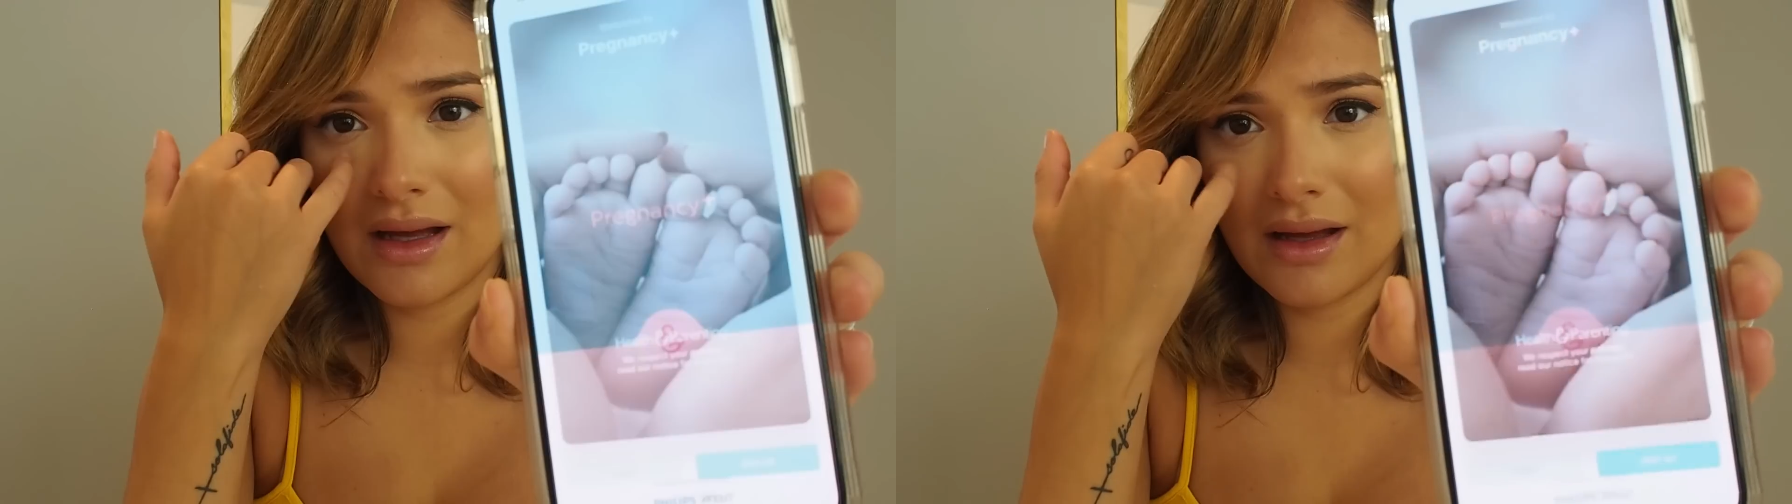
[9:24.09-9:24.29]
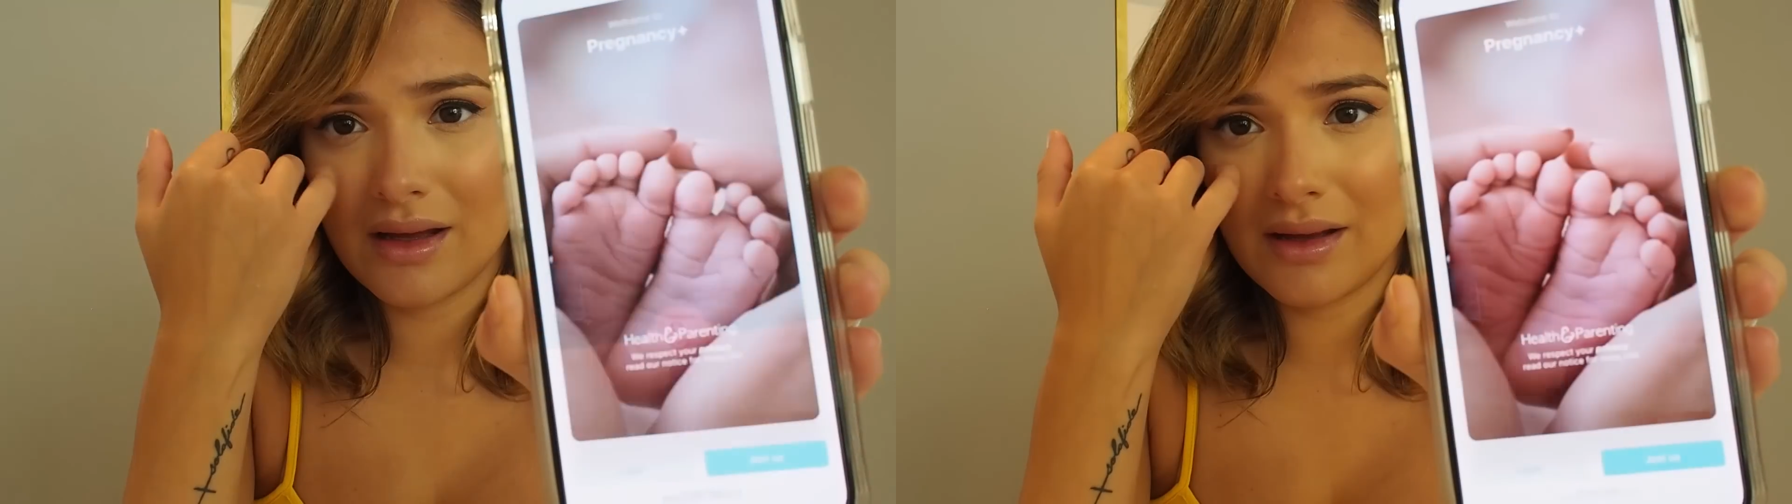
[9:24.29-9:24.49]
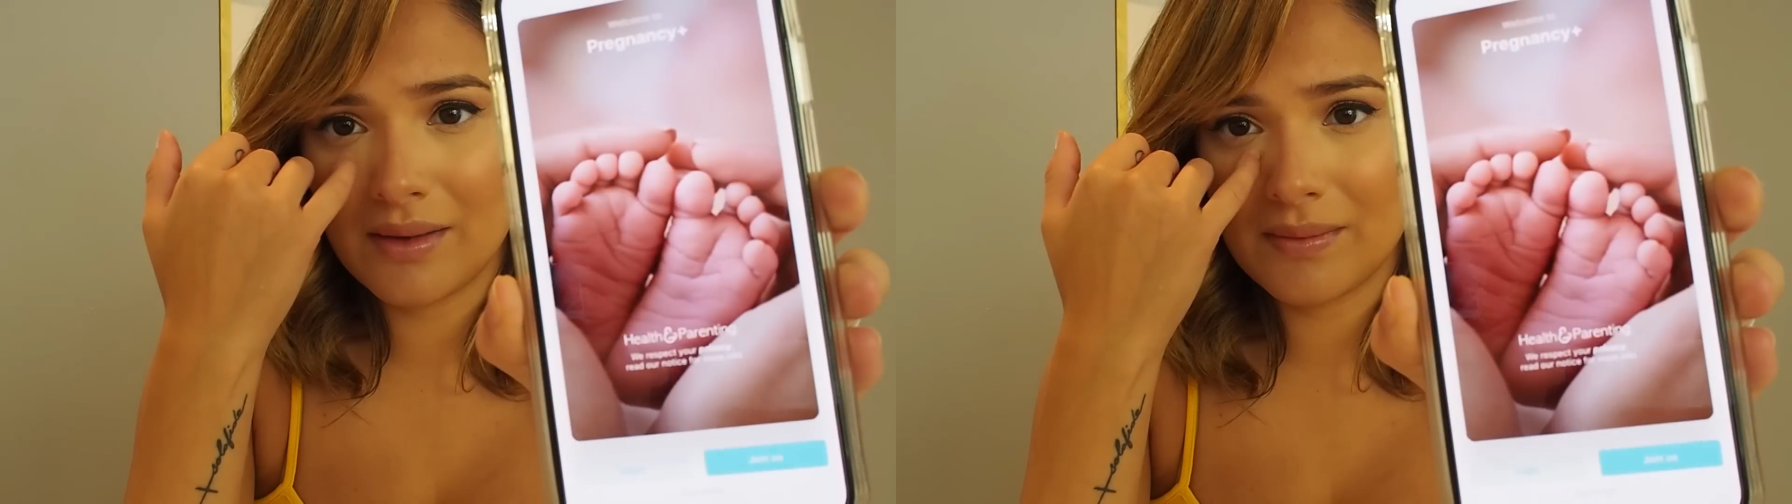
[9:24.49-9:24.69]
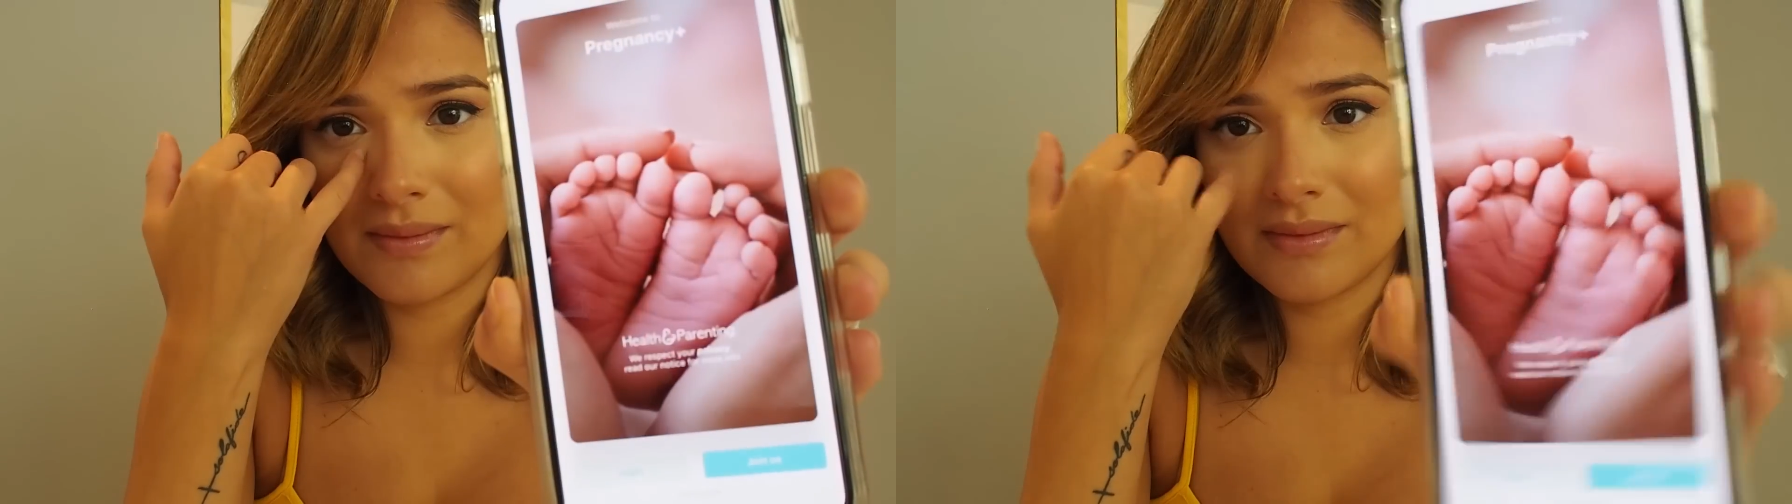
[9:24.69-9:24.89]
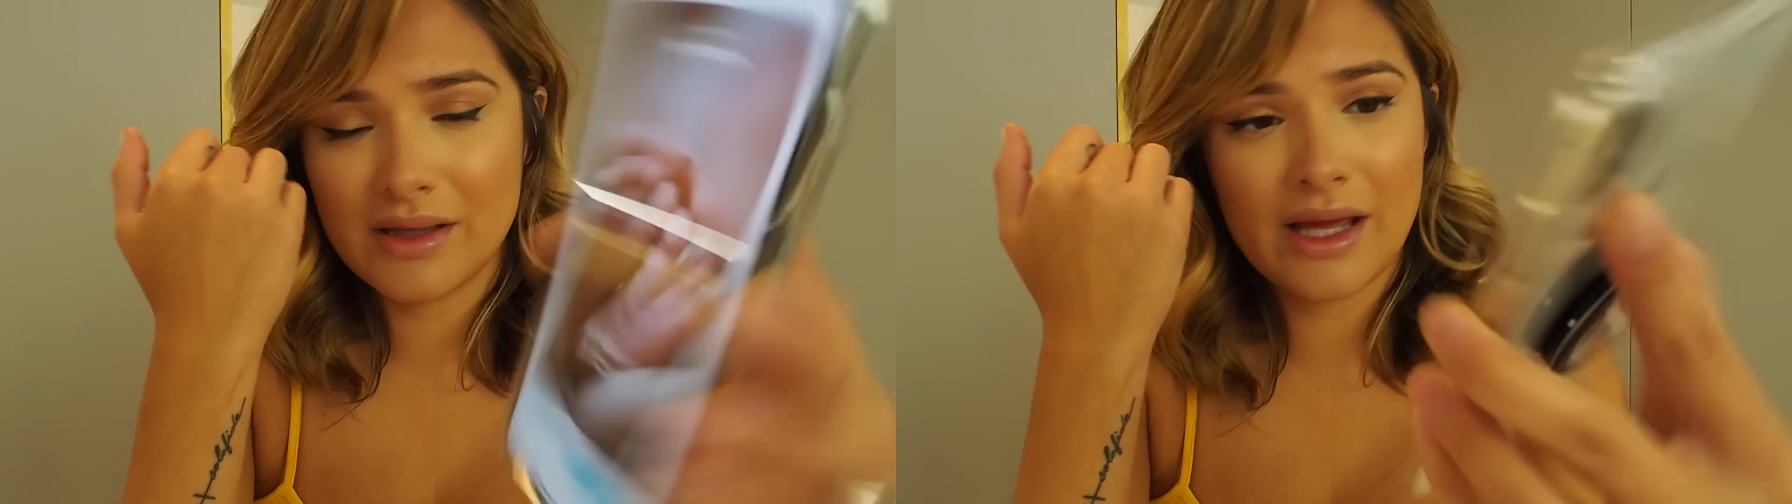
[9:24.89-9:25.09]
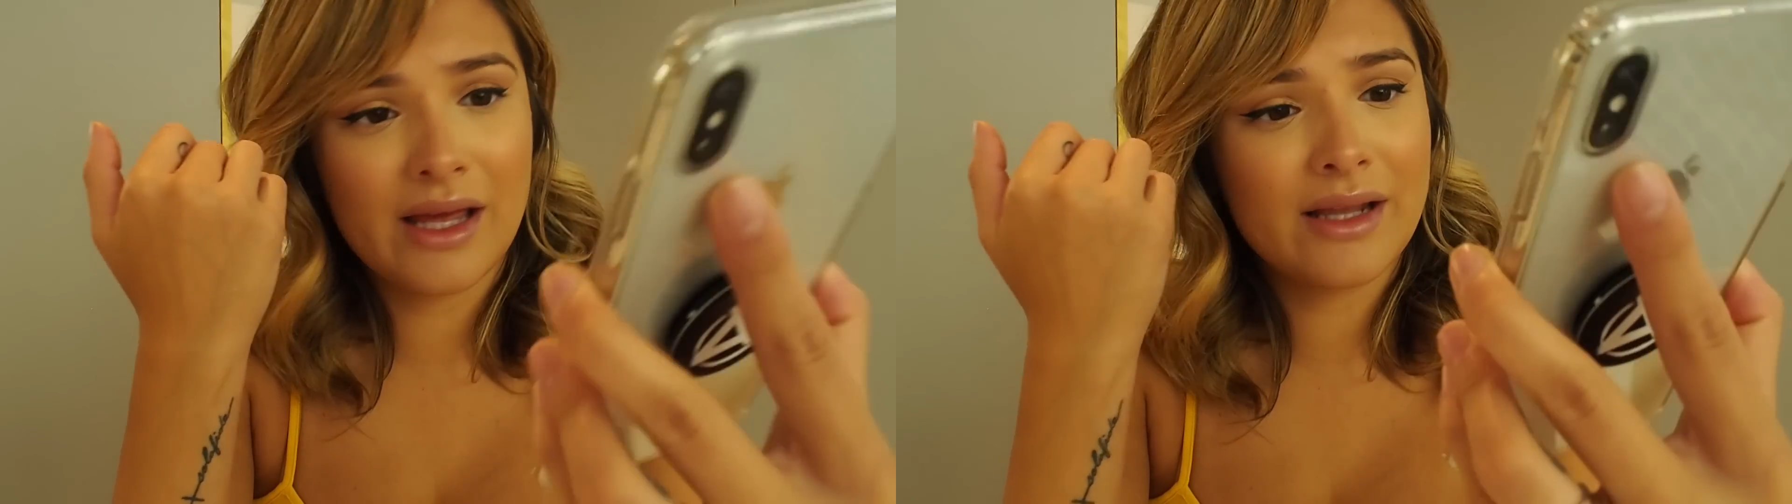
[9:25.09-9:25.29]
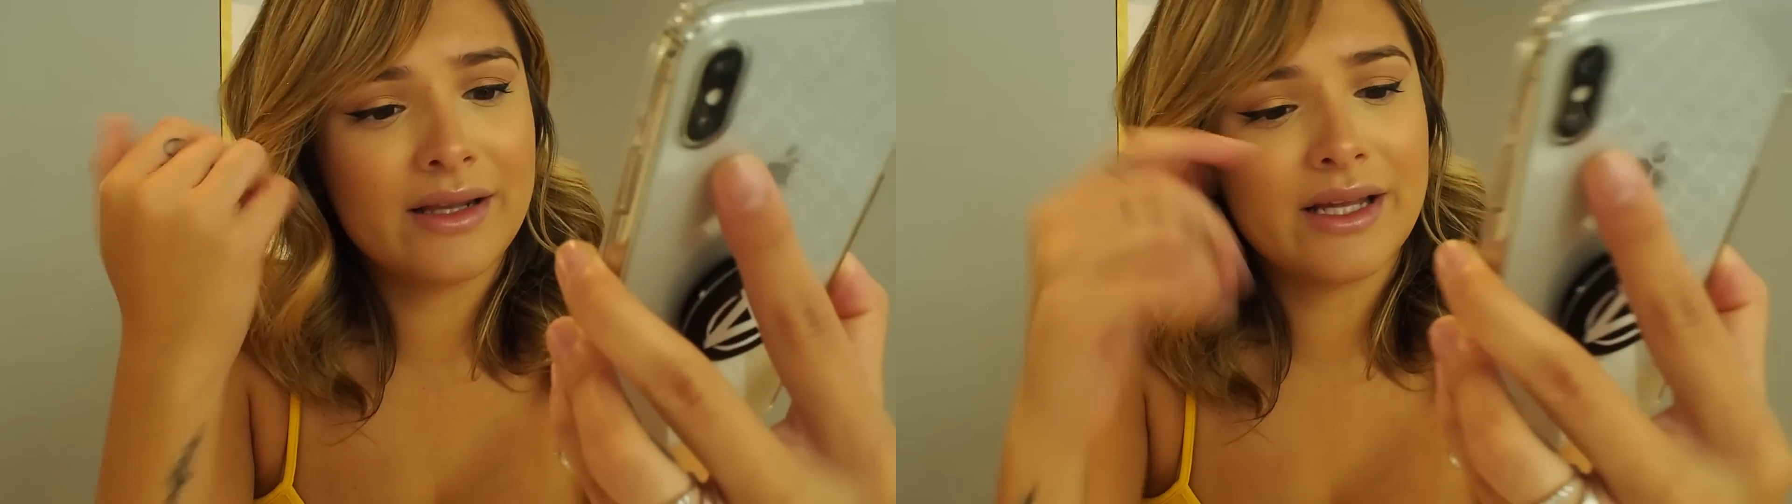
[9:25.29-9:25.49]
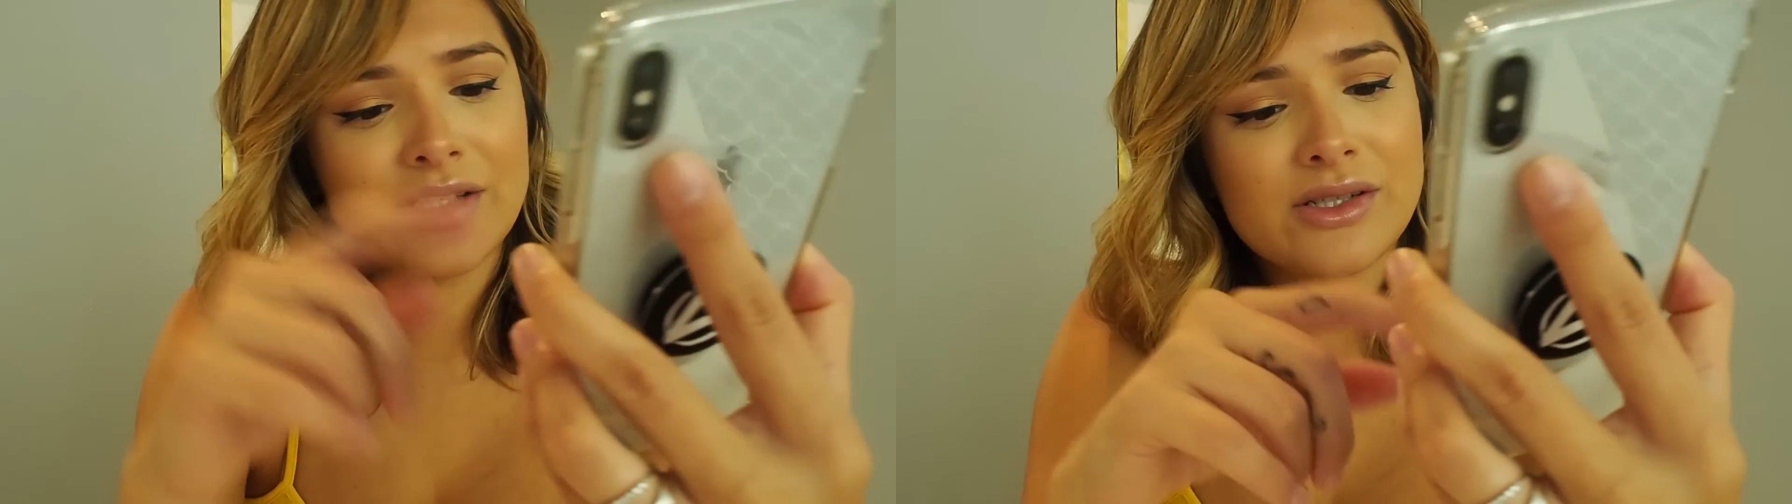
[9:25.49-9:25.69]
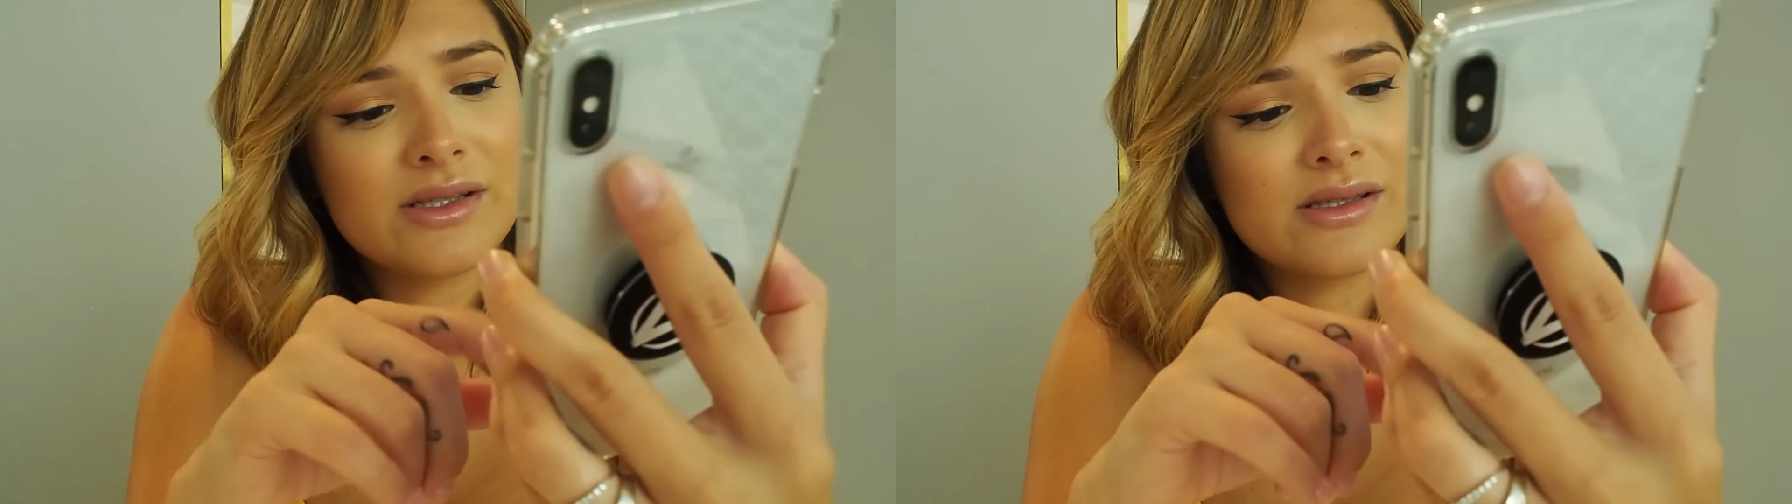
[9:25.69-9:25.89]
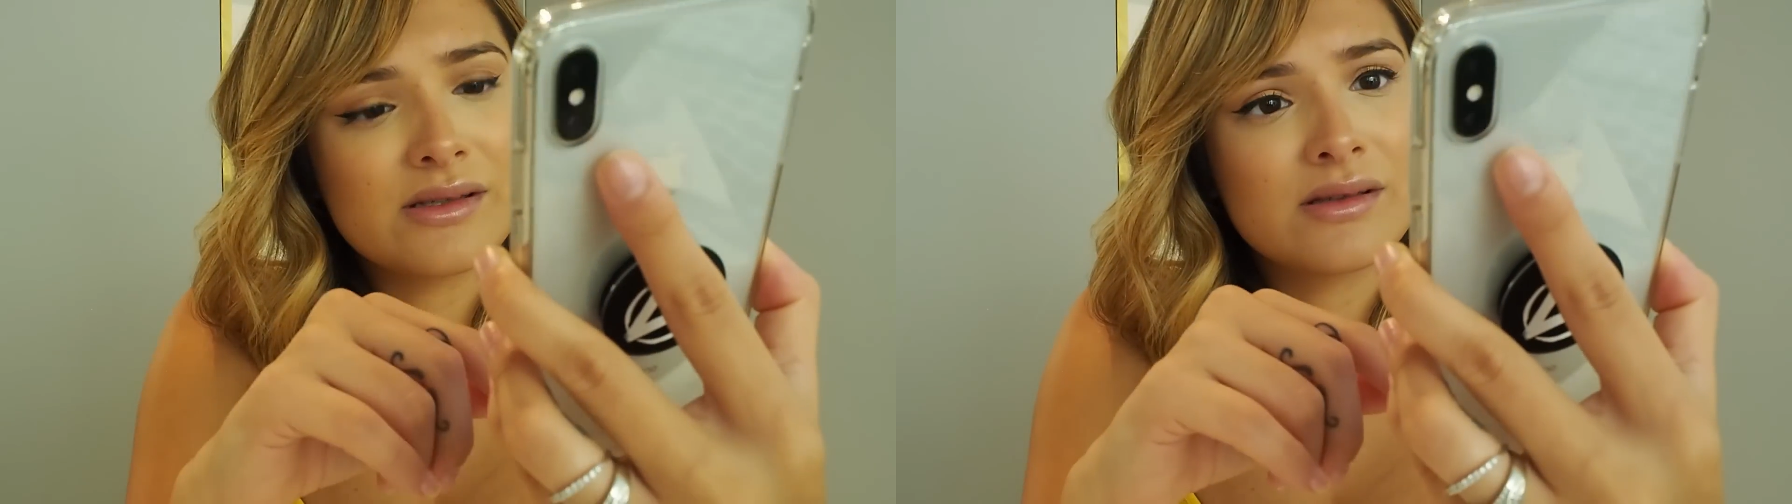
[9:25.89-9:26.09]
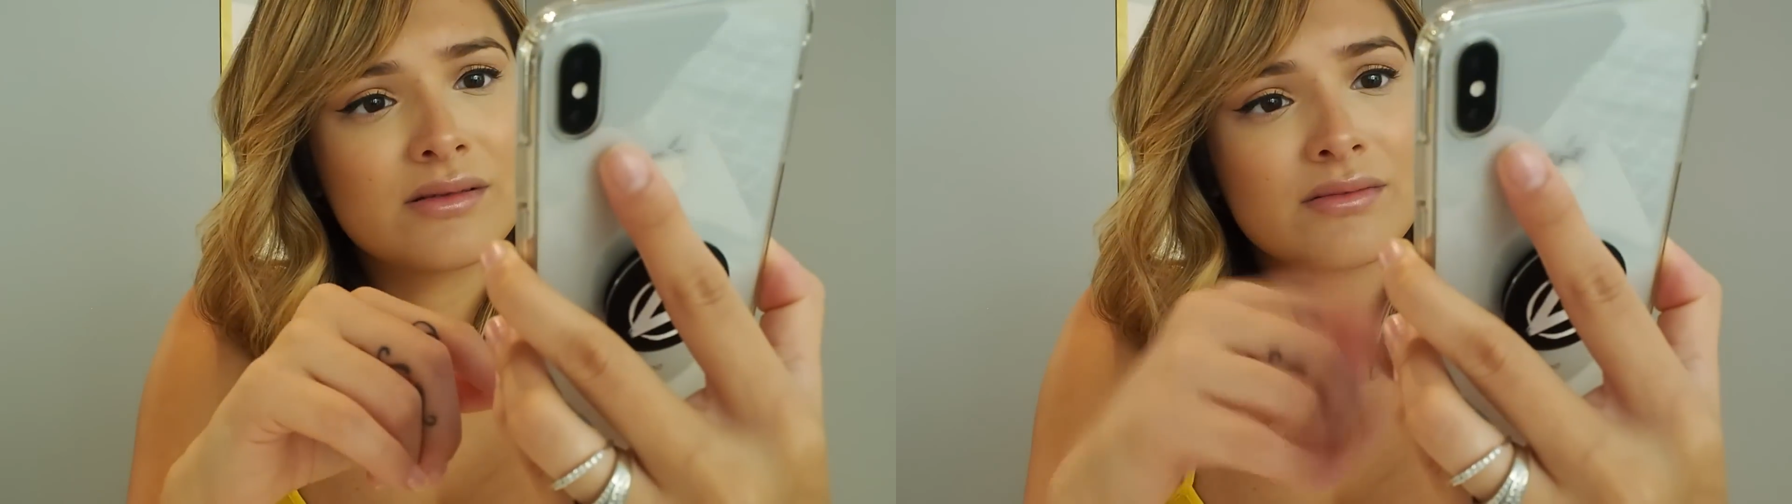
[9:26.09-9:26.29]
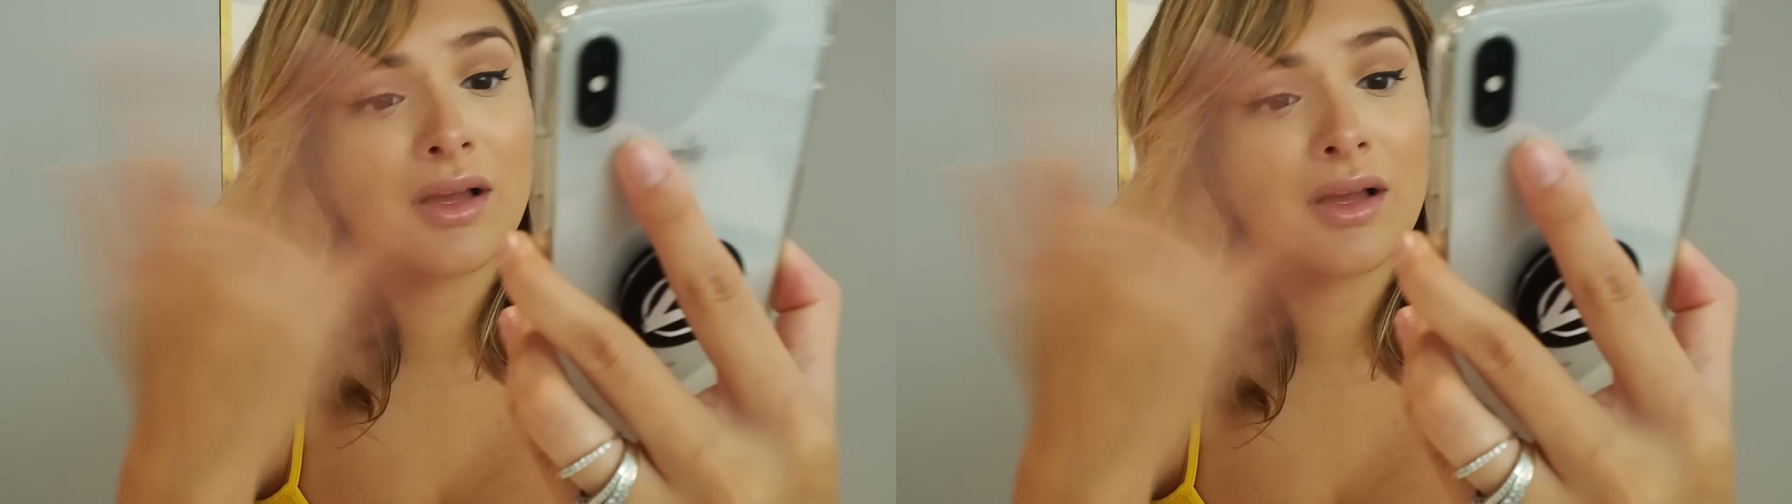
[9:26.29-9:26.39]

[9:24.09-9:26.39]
um, and it just,